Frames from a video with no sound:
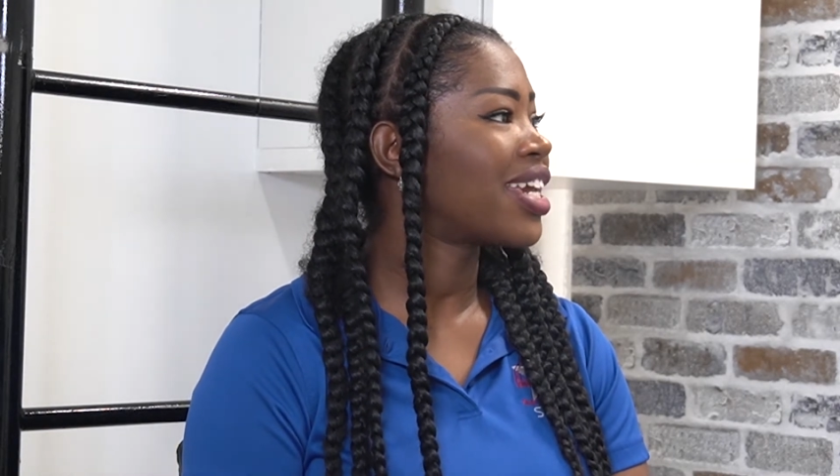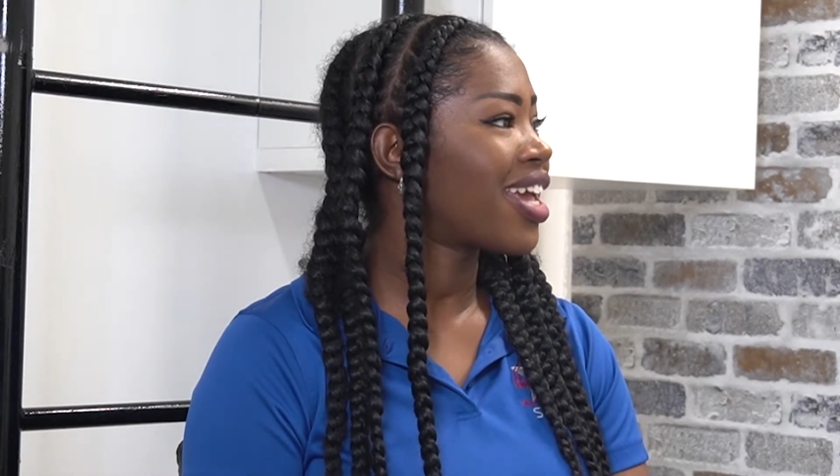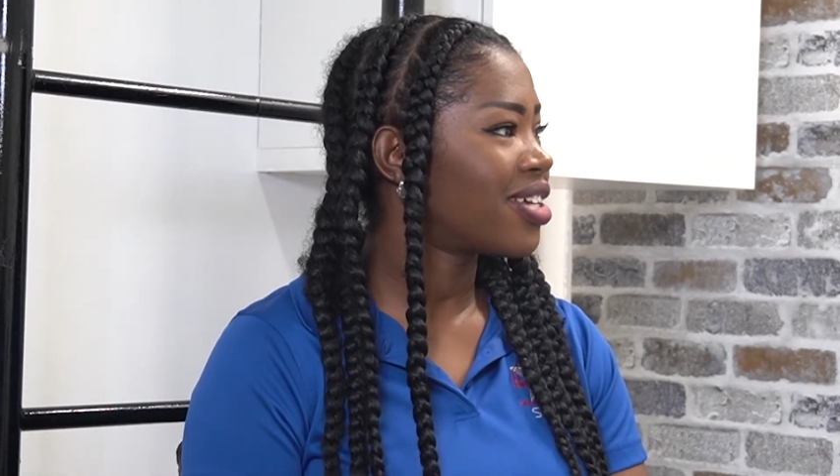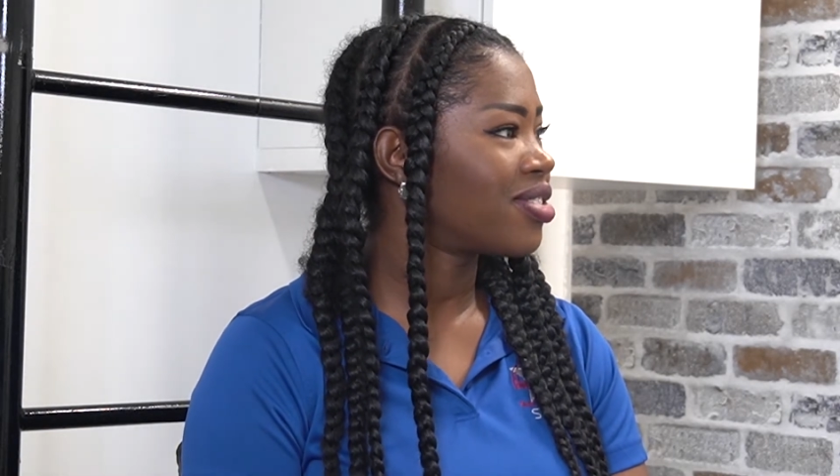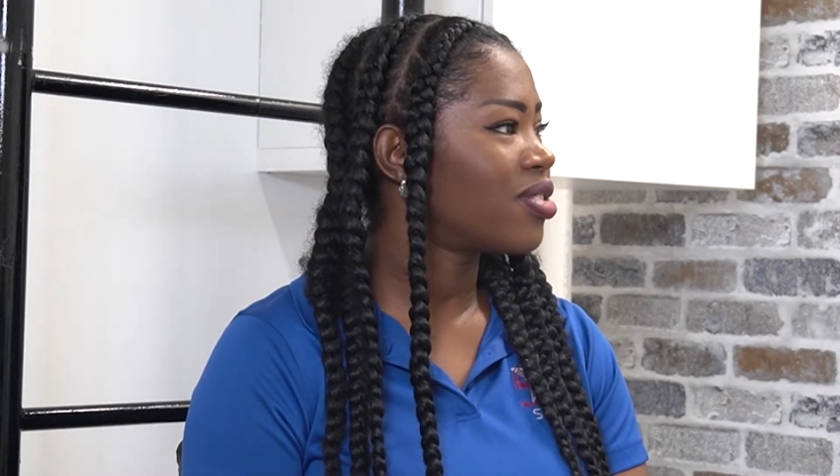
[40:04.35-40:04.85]

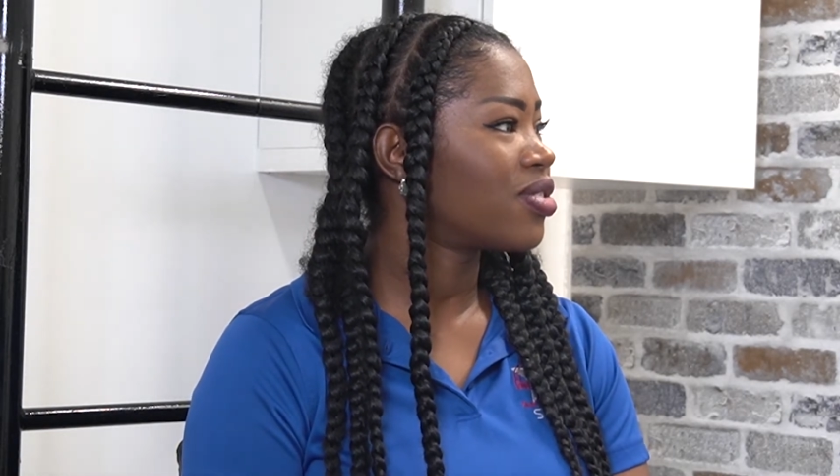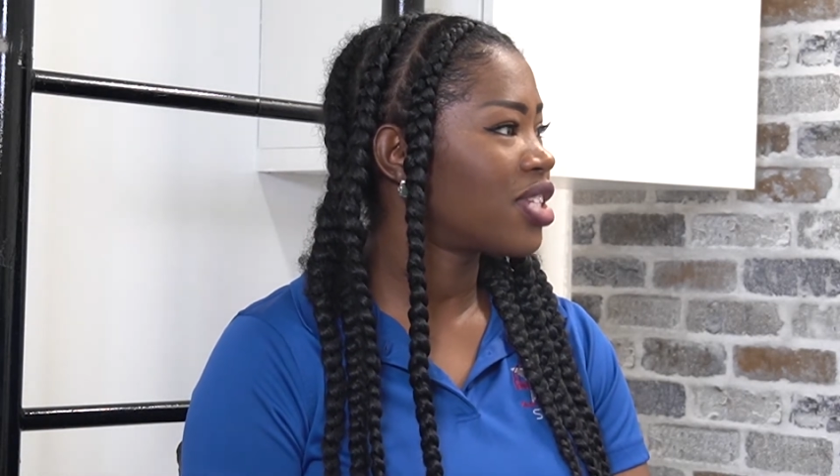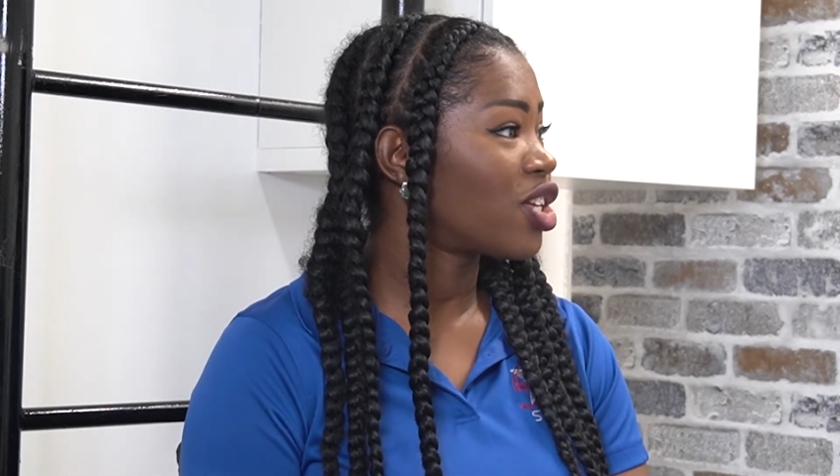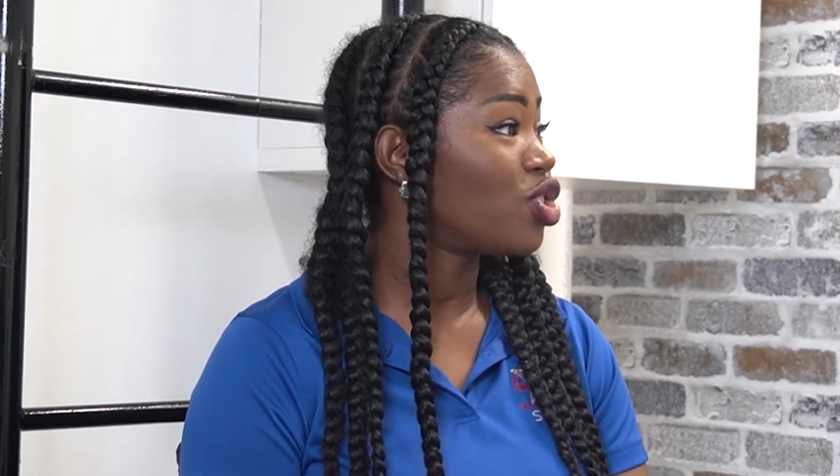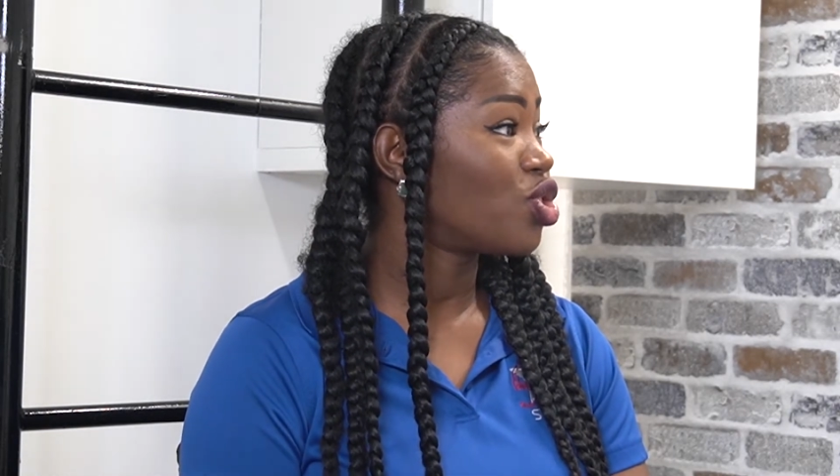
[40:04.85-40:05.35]
canceled
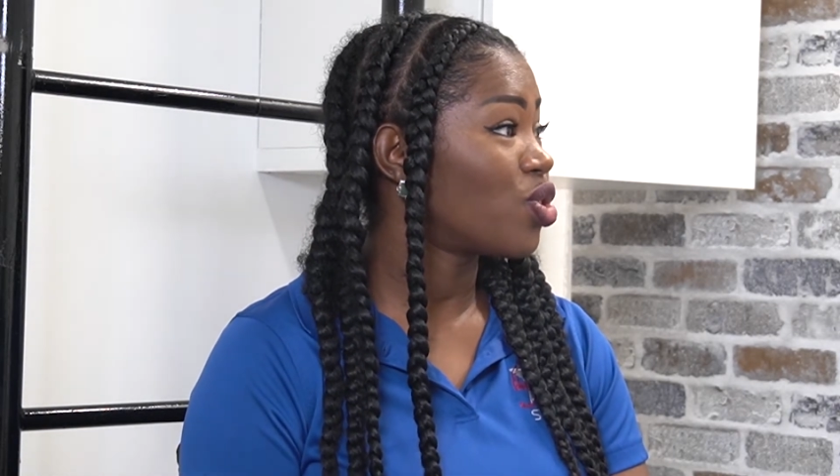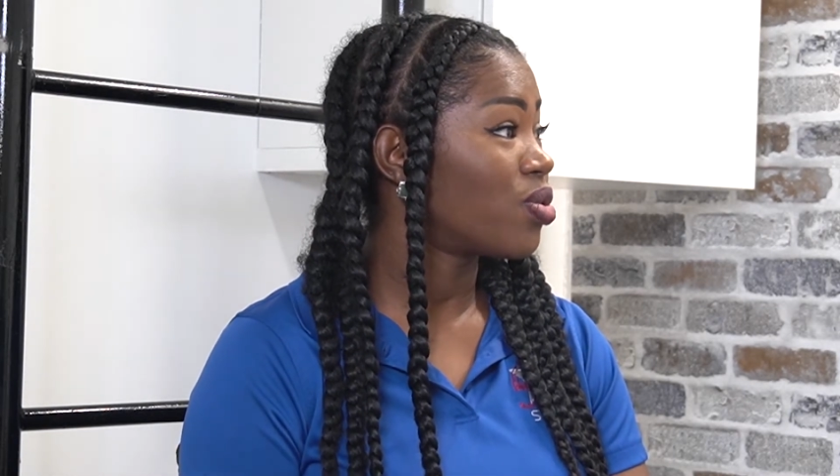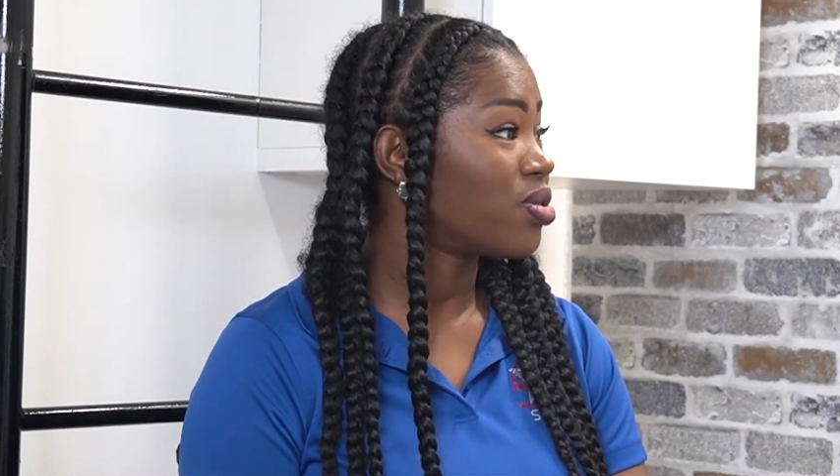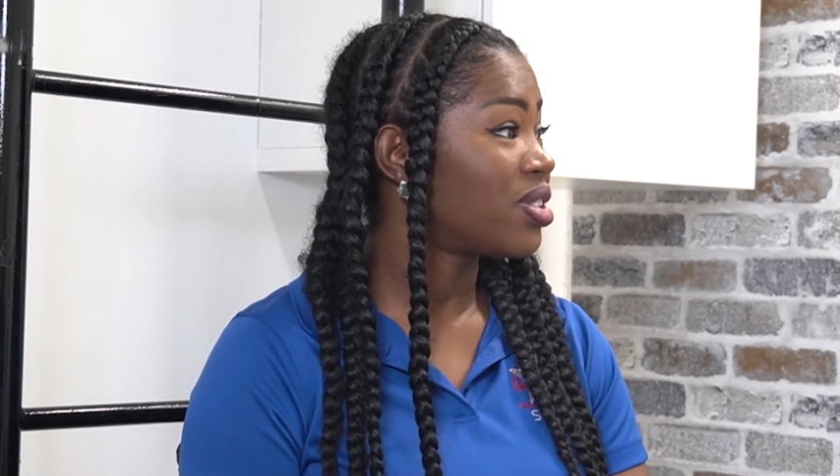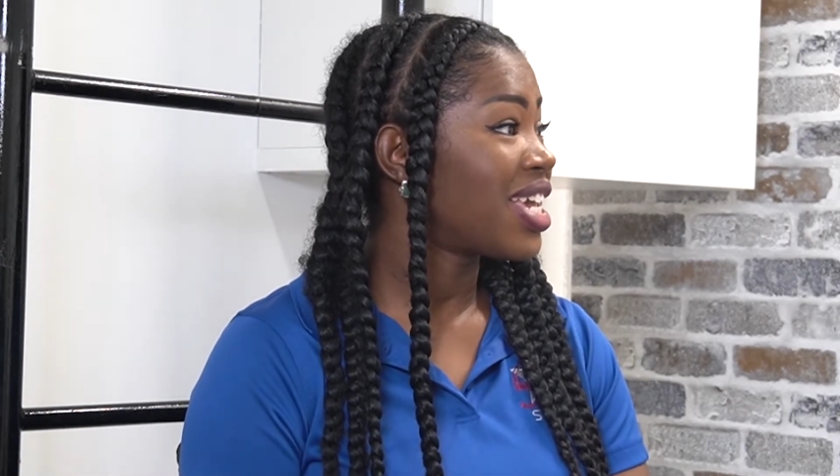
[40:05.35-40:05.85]
10
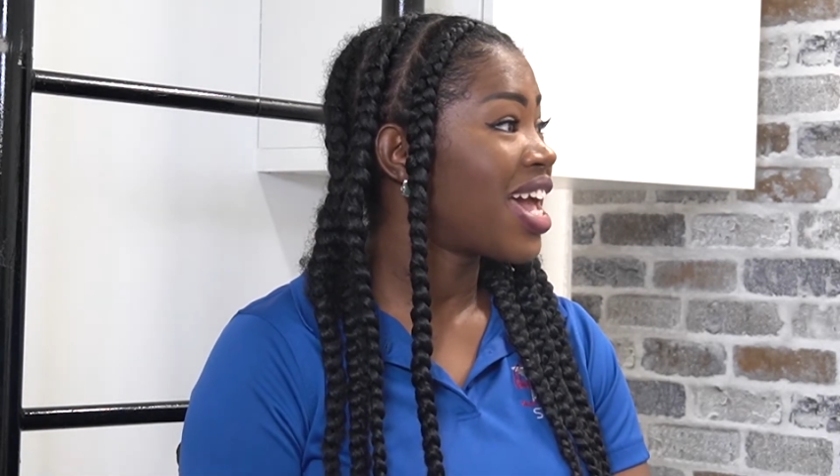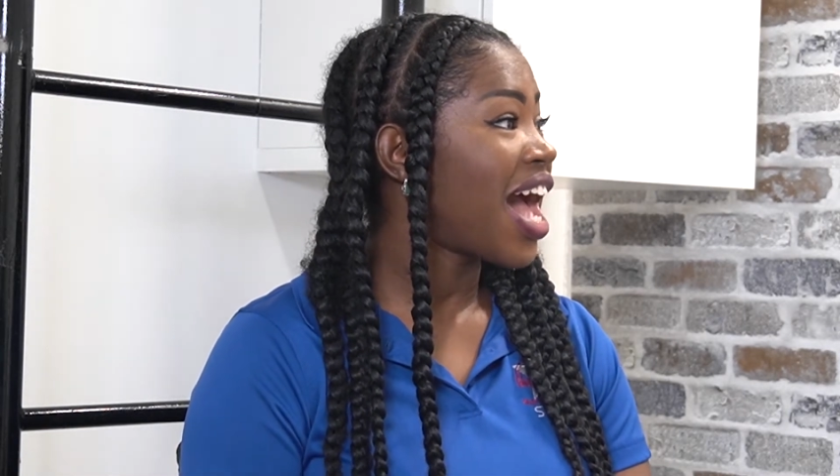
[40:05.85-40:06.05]
shows.